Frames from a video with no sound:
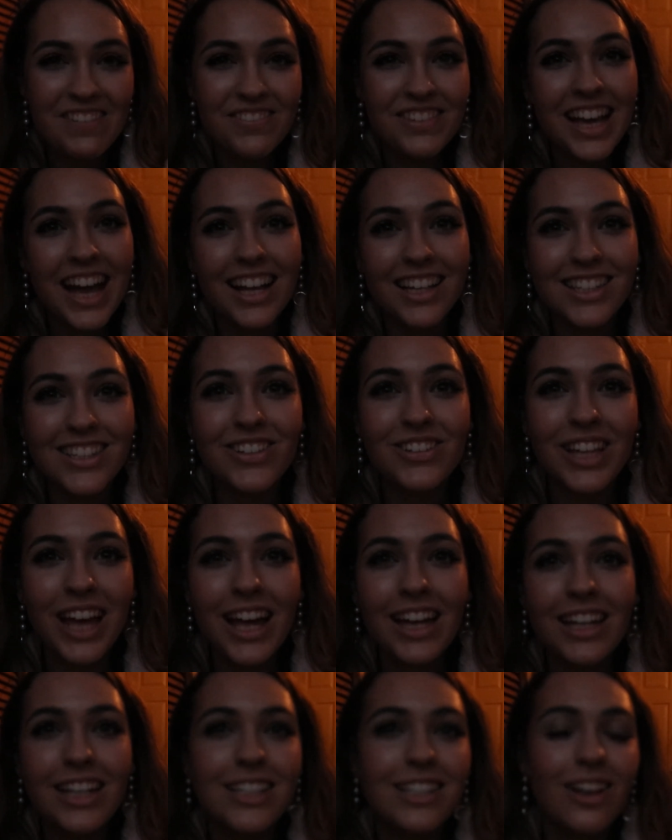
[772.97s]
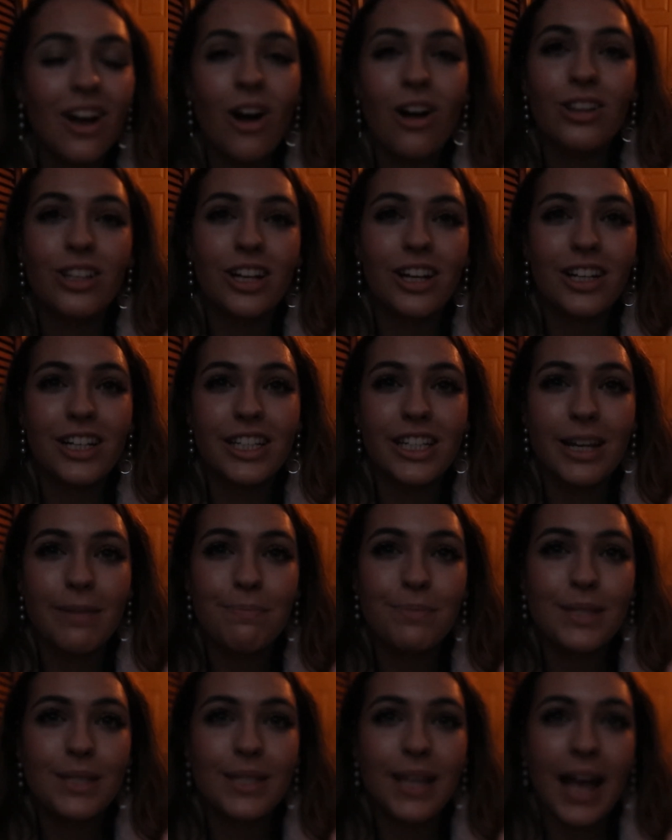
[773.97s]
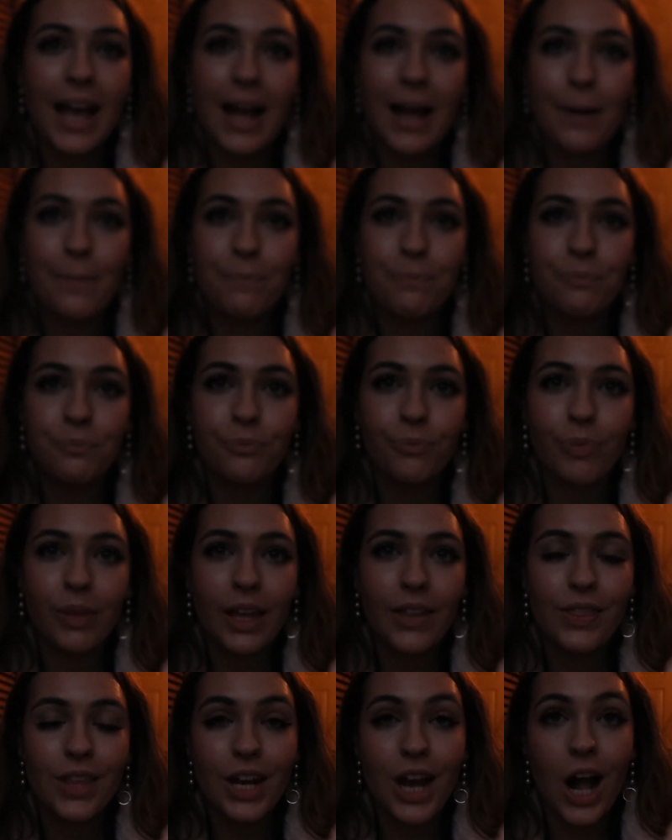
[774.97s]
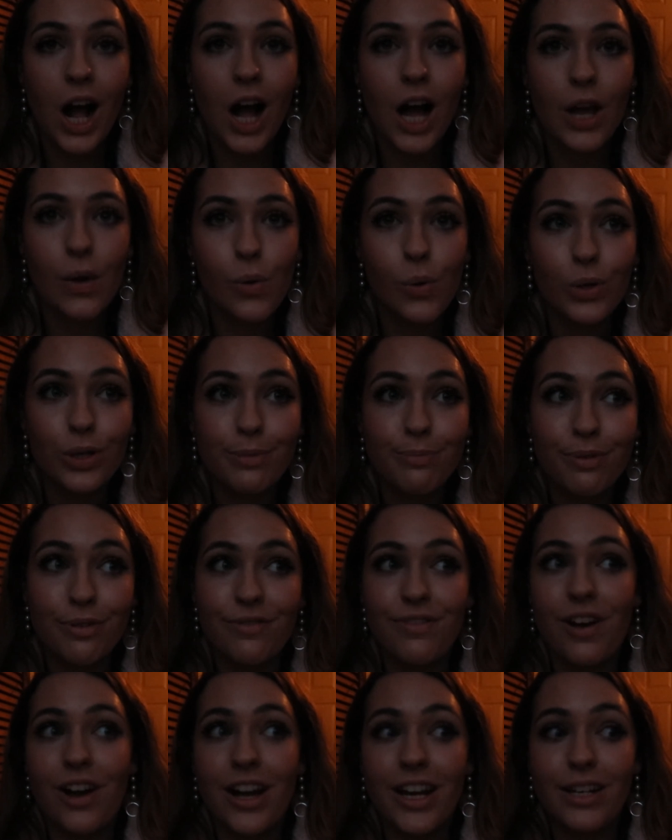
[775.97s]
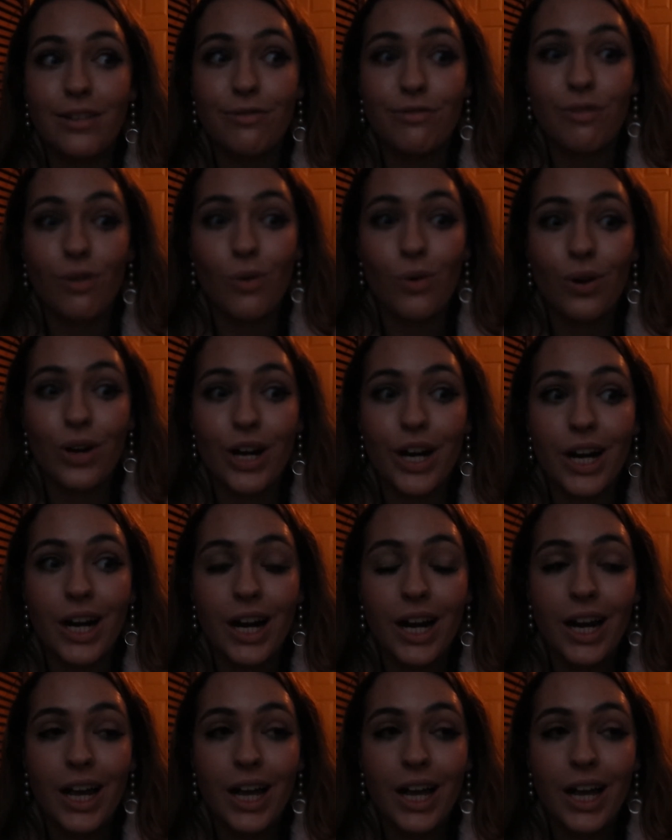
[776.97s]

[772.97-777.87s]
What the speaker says: Yeah, so that is all the kind of tips that I would provide for